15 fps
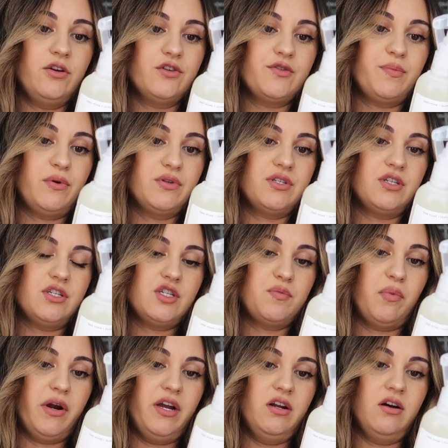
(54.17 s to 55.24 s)
You're supposed to
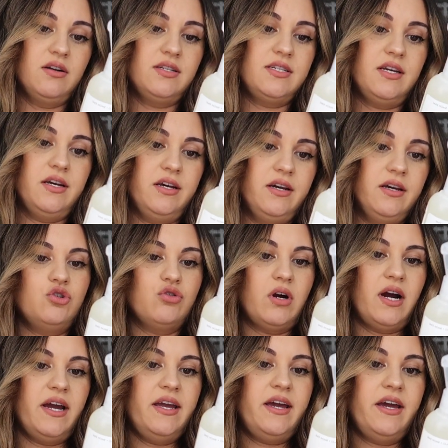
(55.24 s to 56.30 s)
spray it onto
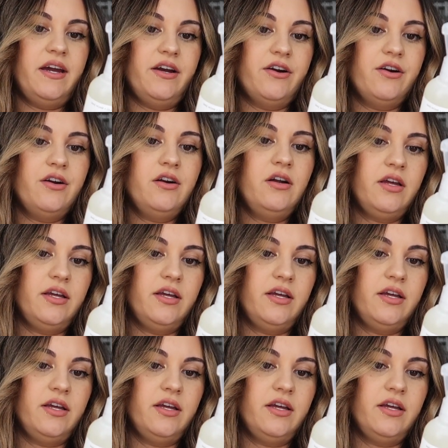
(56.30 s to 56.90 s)
dry hair